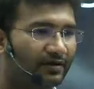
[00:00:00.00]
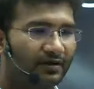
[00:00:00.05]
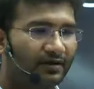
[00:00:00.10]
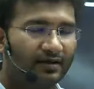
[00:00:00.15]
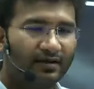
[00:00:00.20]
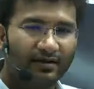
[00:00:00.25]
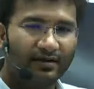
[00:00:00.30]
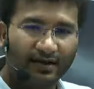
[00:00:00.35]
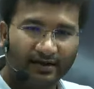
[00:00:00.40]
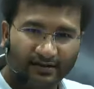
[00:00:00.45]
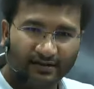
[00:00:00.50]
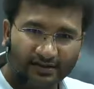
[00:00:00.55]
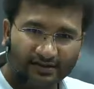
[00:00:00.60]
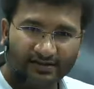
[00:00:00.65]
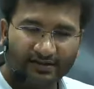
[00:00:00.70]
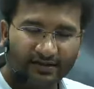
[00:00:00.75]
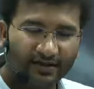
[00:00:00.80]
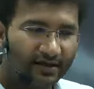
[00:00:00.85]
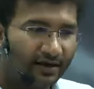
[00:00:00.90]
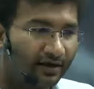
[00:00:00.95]
Like this,
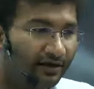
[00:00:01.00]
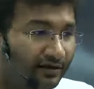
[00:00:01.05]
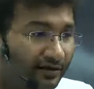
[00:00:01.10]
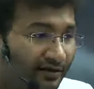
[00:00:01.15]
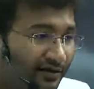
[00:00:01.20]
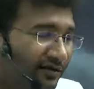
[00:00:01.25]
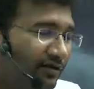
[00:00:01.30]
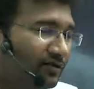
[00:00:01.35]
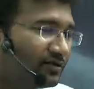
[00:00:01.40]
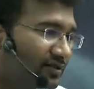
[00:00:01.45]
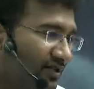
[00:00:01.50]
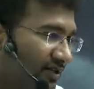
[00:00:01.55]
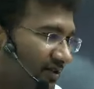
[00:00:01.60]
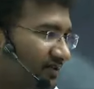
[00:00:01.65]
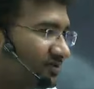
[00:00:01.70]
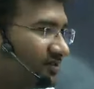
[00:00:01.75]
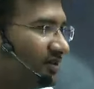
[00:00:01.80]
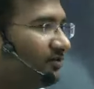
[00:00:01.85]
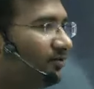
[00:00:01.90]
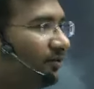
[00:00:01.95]
continuous
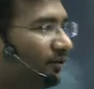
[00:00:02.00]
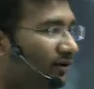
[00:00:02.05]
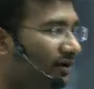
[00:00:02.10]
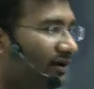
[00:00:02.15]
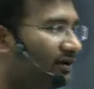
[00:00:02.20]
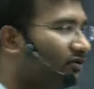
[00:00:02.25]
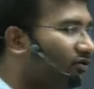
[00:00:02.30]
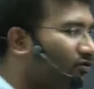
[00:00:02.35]
crustal folding took